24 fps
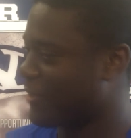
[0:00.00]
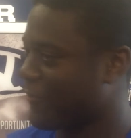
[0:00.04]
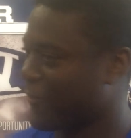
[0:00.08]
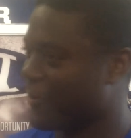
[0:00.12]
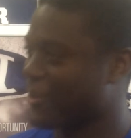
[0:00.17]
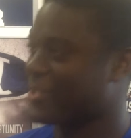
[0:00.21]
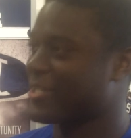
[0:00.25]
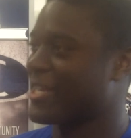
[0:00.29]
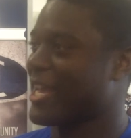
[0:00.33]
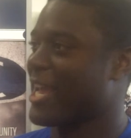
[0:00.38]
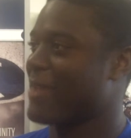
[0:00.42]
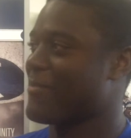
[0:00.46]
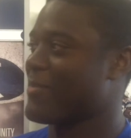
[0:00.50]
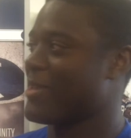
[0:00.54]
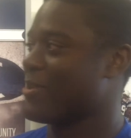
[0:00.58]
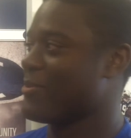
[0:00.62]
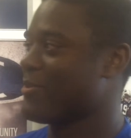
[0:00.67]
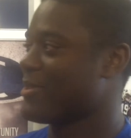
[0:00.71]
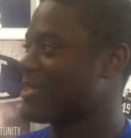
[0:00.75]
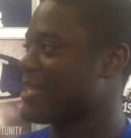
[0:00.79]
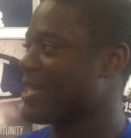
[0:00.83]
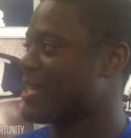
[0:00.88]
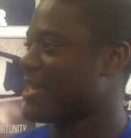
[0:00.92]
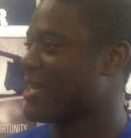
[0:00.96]
First game, it
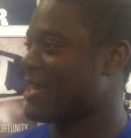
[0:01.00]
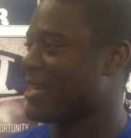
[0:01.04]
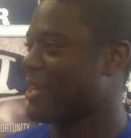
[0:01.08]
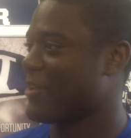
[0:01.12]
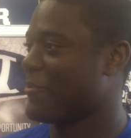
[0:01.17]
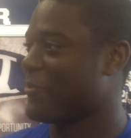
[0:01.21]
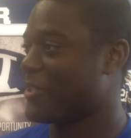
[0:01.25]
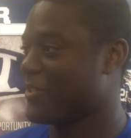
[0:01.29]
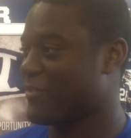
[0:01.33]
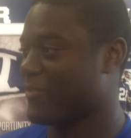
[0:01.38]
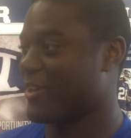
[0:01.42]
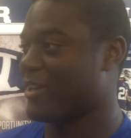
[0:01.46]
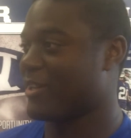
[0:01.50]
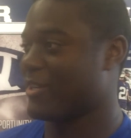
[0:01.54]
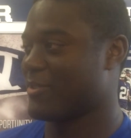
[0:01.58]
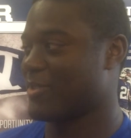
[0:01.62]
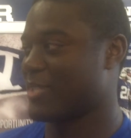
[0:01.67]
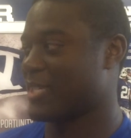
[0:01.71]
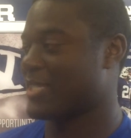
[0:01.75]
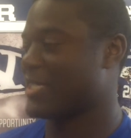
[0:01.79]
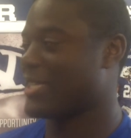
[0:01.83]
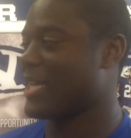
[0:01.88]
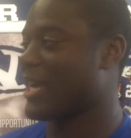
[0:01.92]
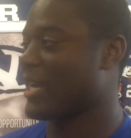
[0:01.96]
was uh, it was fun. It
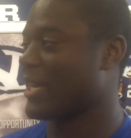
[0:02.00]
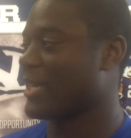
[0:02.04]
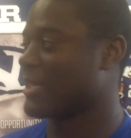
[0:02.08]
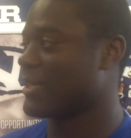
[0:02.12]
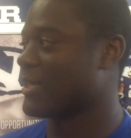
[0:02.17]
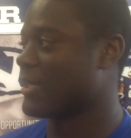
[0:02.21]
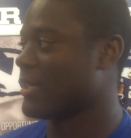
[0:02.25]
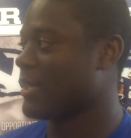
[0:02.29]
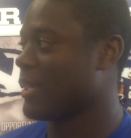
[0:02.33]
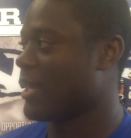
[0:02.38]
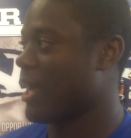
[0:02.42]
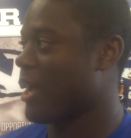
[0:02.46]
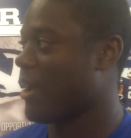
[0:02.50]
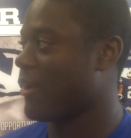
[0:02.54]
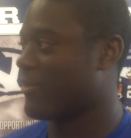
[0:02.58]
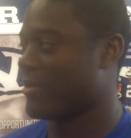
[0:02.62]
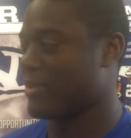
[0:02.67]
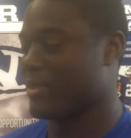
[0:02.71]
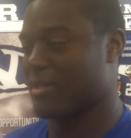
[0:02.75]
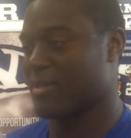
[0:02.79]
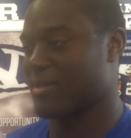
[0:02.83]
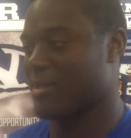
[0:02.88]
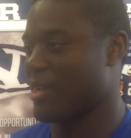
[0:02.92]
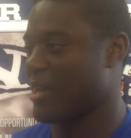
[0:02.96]
was exciting. I
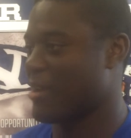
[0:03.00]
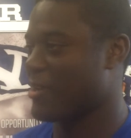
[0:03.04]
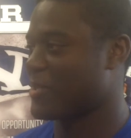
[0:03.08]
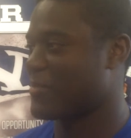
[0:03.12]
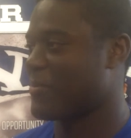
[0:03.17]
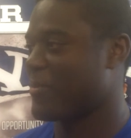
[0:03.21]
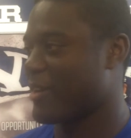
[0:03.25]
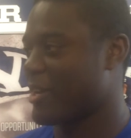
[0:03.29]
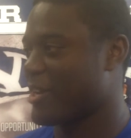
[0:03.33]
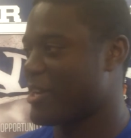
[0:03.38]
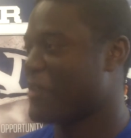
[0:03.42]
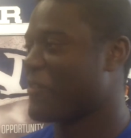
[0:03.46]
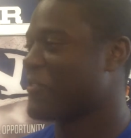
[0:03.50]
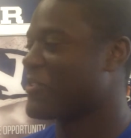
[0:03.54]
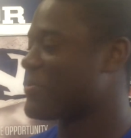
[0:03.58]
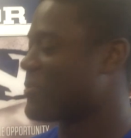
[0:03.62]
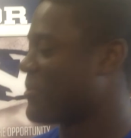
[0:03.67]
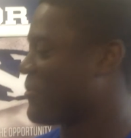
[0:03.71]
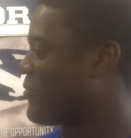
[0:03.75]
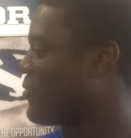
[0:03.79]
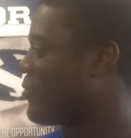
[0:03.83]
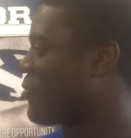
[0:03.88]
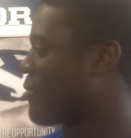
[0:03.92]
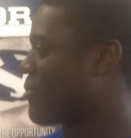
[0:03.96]
was I was pretty nervous
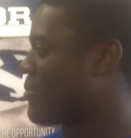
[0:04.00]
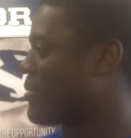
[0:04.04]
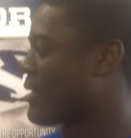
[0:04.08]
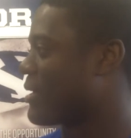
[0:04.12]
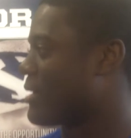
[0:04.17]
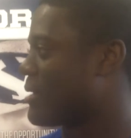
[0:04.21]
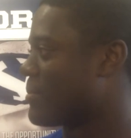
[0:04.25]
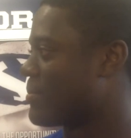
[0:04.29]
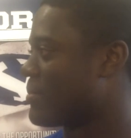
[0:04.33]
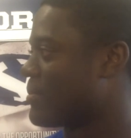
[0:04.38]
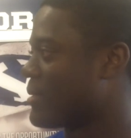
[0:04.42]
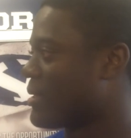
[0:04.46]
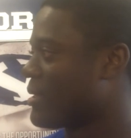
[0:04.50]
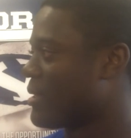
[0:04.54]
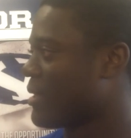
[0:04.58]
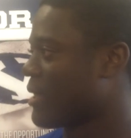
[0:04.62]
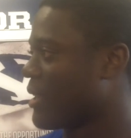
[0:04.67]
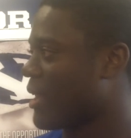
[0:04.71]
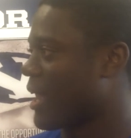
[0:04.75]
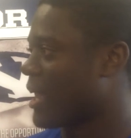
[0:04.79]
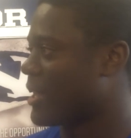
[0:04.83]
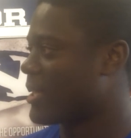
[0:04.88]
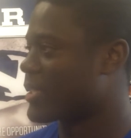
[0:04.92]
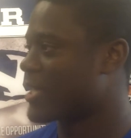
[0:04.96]
before, but um,
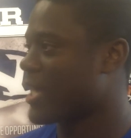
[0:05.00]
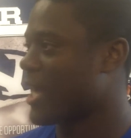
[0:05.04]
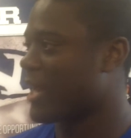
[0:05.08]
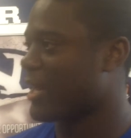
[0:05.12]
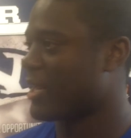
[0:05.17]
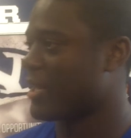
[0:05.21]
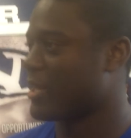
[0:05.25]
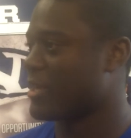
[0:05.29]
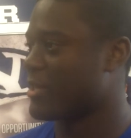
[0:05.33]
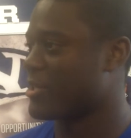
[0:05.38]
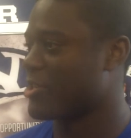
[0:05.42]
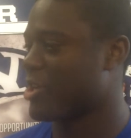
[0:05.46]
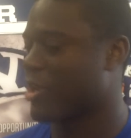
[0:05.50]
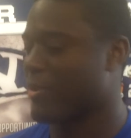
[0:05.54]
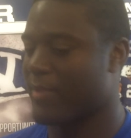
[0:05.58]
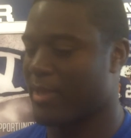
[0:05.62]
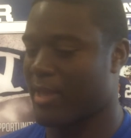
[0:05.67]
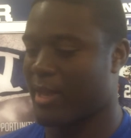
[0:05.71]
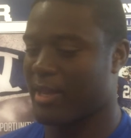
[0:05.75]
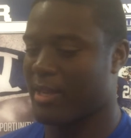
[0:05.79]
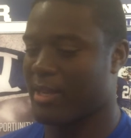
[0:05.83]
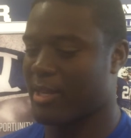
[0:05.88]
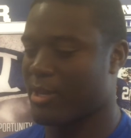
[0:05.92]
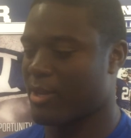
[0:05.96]
it just kind of showed me
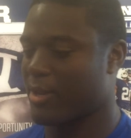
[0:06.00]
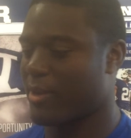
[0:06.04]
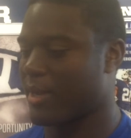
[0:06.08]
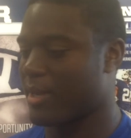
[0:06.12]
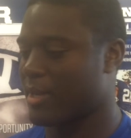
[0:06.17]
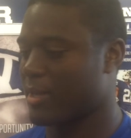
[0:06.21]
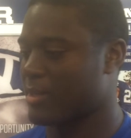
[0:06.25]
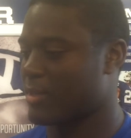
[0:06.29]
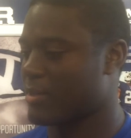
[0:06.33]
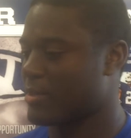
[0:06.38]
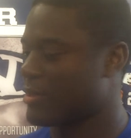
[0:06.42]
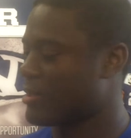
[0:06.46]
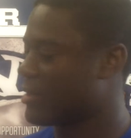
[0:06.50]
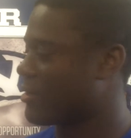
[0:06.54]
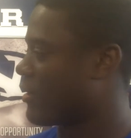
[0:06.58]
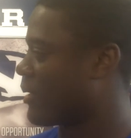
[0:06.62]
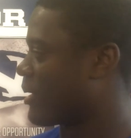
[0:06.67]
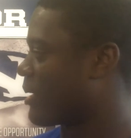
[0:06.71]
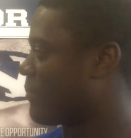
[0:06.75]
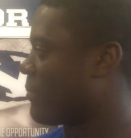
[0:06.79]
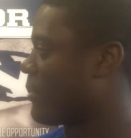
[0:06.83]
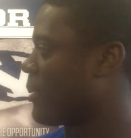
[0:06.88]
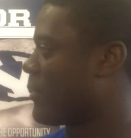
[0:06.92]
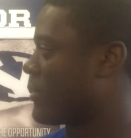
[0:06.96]
that you know I can you know I
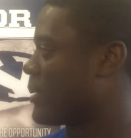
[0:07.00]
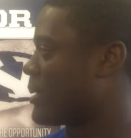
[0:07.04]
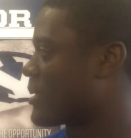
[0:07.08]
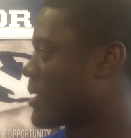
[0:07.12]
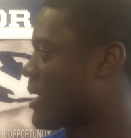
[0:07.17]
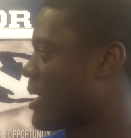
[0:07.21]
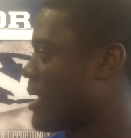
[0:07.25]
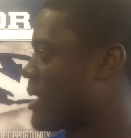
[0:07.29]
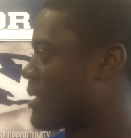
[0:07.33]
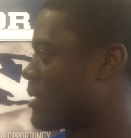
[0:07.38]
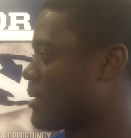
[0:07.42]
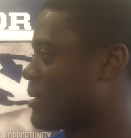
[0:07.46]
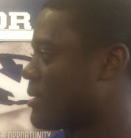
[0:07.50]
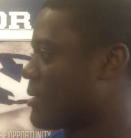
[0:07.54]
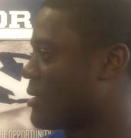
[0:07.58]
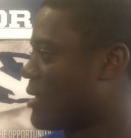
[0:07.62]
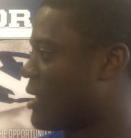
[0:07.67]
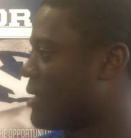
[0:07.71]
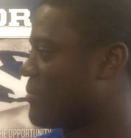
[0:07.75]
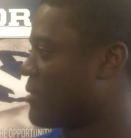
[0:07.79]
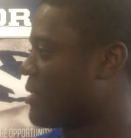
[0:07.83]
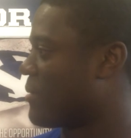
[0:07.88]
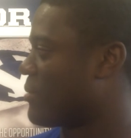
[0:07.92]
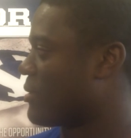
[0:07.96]
can play with these guys and
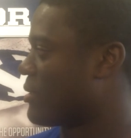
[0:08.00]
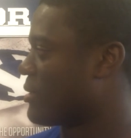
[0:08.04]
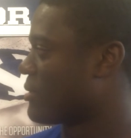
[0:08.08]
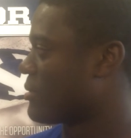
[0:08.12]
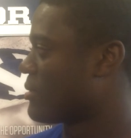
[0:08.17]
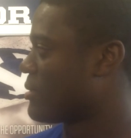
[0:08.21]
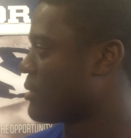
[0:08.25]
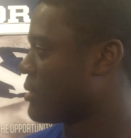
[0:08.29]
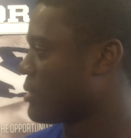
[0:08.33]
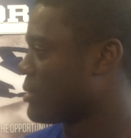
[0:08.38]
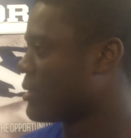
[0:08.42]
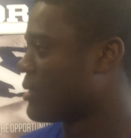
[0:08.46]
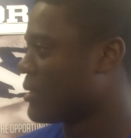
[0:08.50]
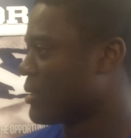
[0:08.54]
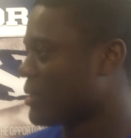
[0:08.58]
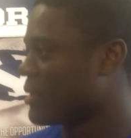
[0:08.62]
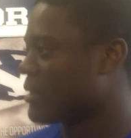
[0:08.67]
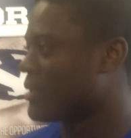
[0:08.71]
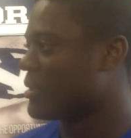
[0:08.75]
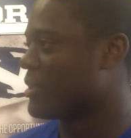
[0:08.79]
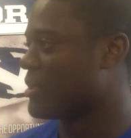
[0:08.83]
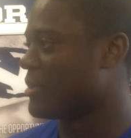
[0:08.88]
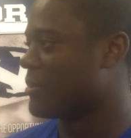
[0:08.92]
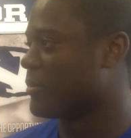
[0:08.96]
I'll be able to
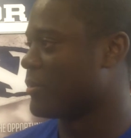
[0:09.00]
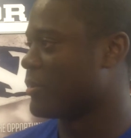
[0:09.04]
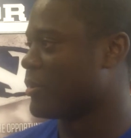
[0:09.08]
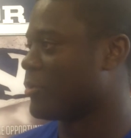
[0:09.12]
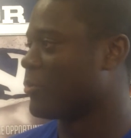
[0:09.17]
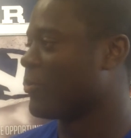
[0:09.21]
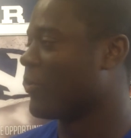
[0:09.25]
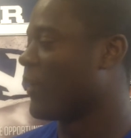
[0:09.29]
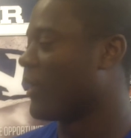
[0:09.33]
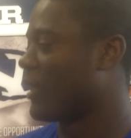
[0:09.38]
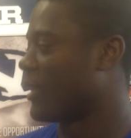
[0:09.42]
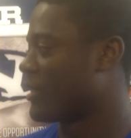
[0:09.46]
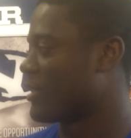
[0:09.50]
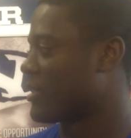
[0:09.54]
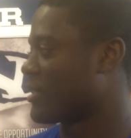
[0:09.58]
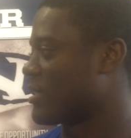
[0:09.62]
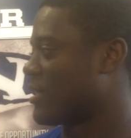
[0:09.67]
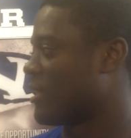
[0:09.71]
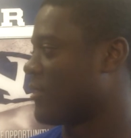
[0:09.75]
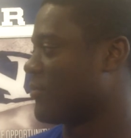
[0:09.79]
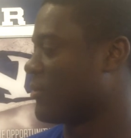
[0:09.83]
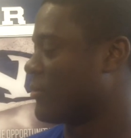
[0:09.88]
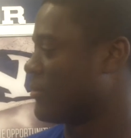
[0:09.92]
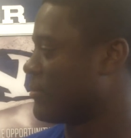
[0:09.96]
do do well at this
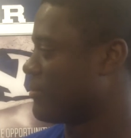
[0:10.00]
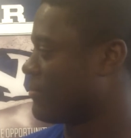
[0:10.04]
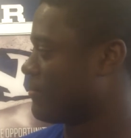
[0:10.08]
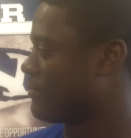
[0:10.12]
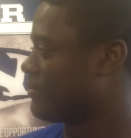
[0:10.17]
level.